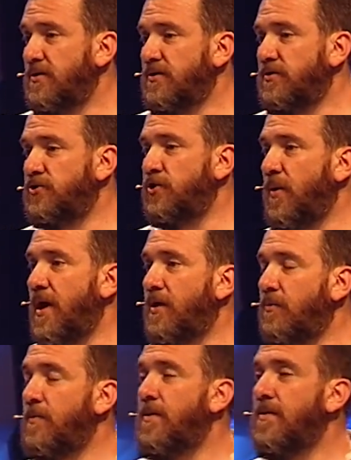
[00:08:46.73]
to show
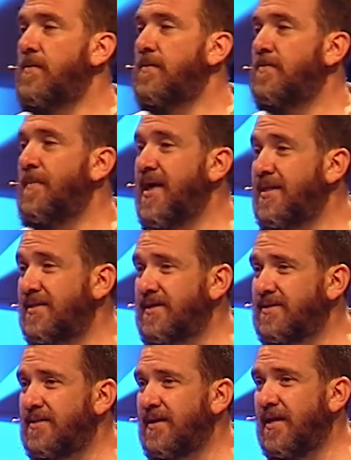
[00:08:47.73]
how, man, this
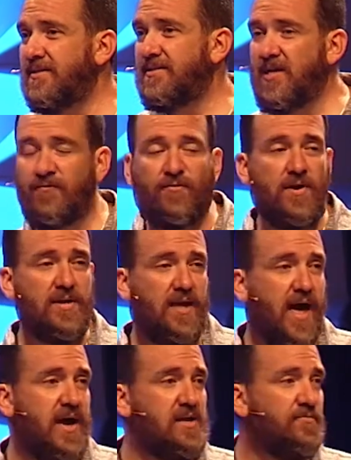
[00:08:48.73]
is a different
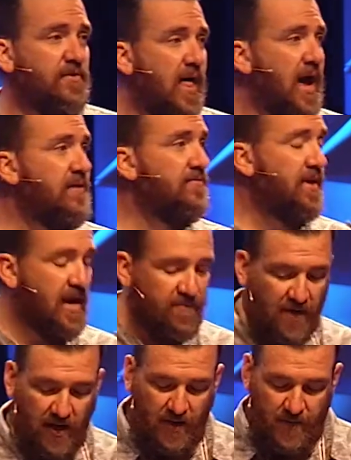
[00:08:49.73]
kind of life that I've
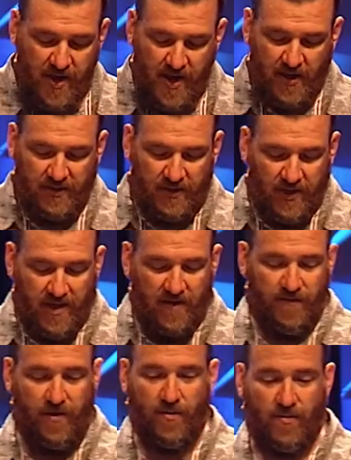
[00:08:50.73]
come to
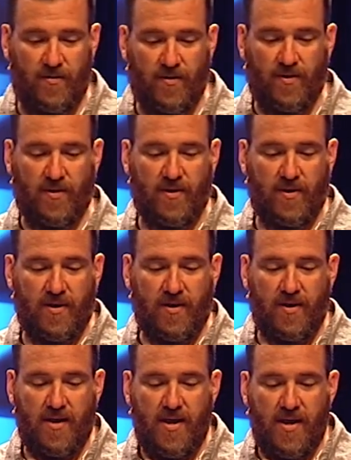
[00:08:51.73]
give you.
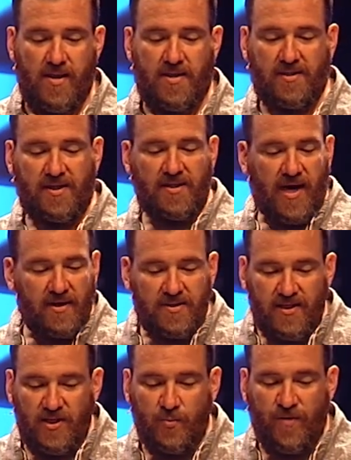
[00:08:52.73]
This entire
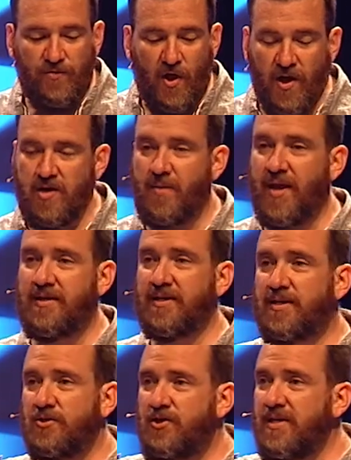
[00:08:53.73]
series, we've talked about this,
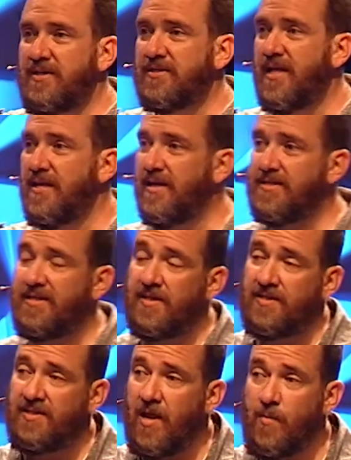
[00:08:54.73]
and Jesus then gets to
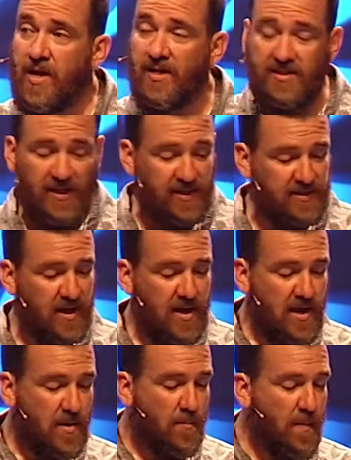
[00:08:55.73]
the statement. He says,
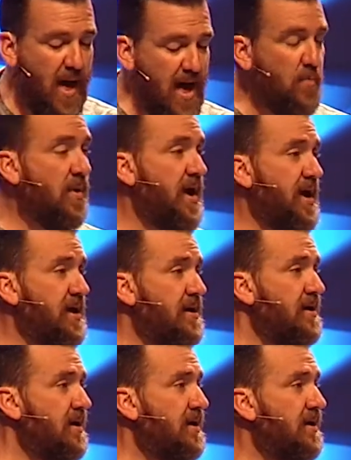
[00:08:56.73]
my way
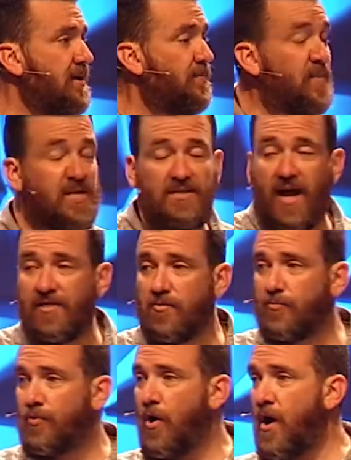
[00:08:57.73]
is not the
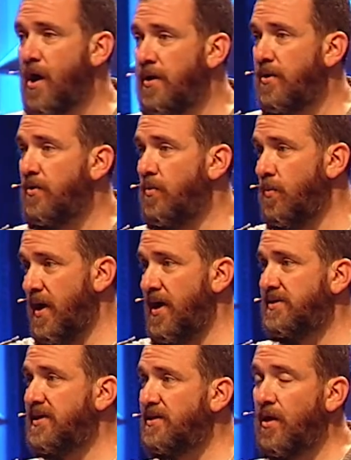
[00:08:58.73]
broad way.
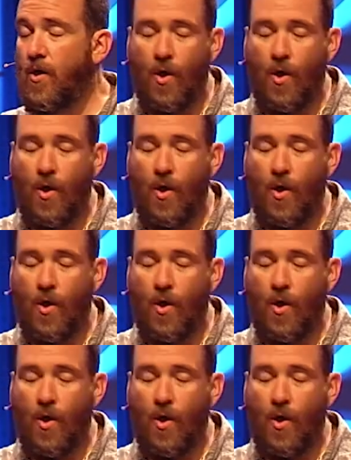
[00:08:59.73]
It's not the